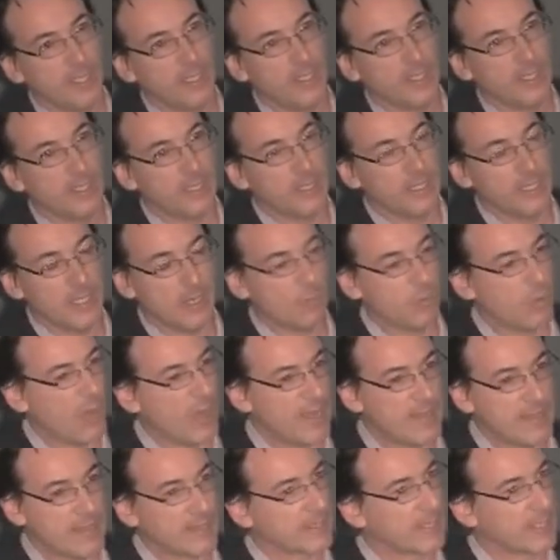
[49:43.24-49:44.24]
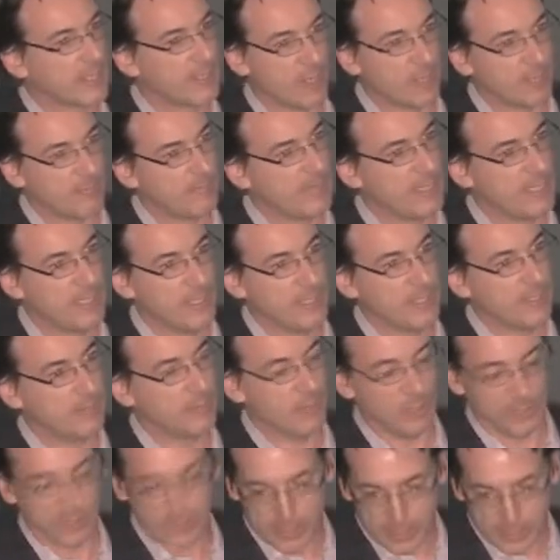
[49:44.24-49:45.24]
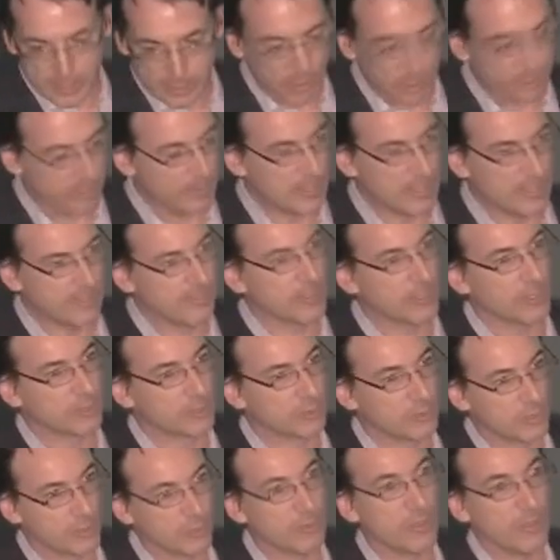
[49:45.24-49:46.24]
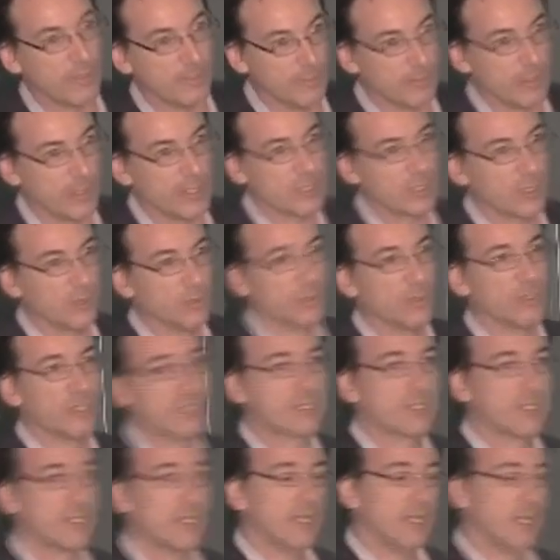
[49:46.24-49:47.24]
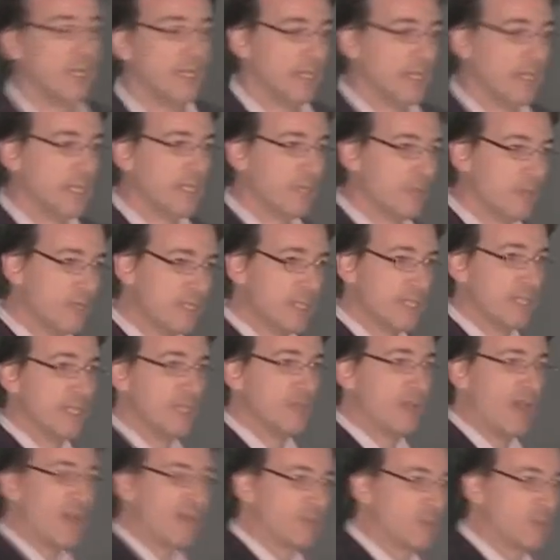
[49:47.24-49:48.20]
hardware in a way that cannot be, well, it's incredibly difficult to decrypt, right? So there